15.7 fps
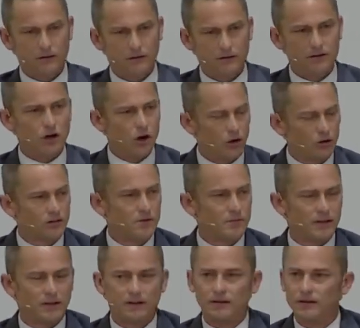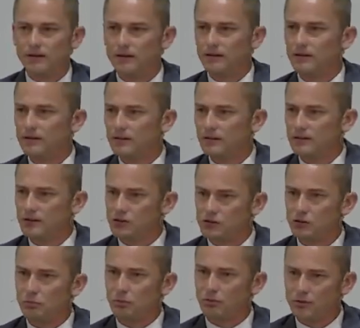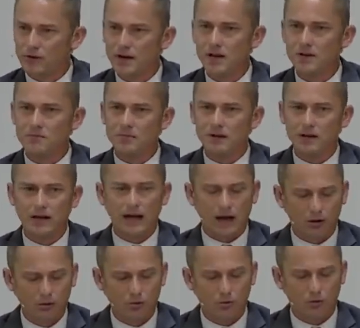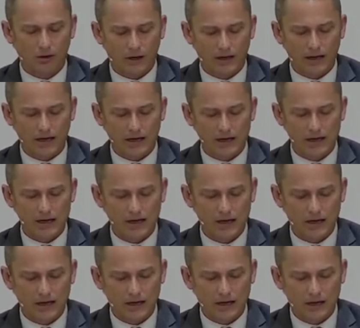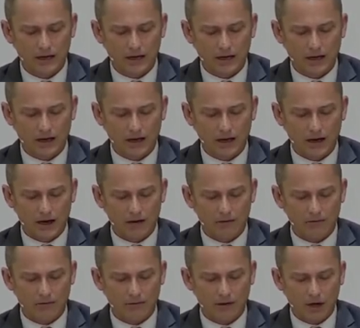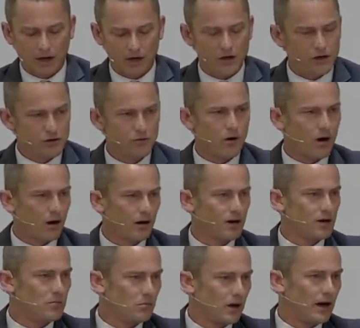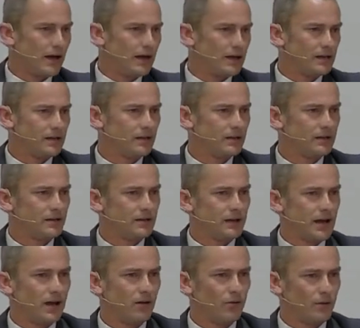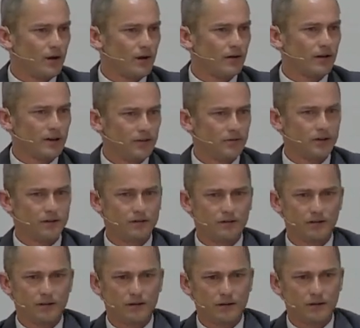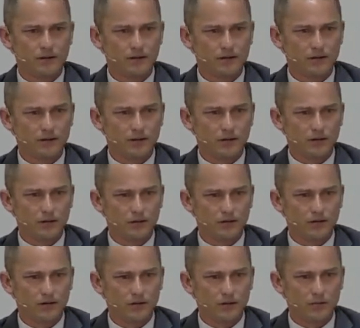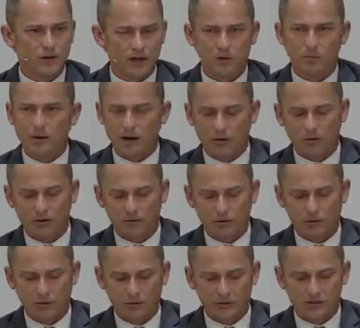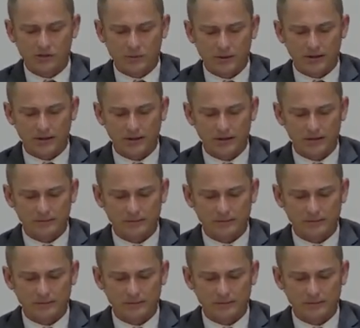the ultimate, the supreme outworking of a new heart and mind that we are given by the power of the Holy Spirit.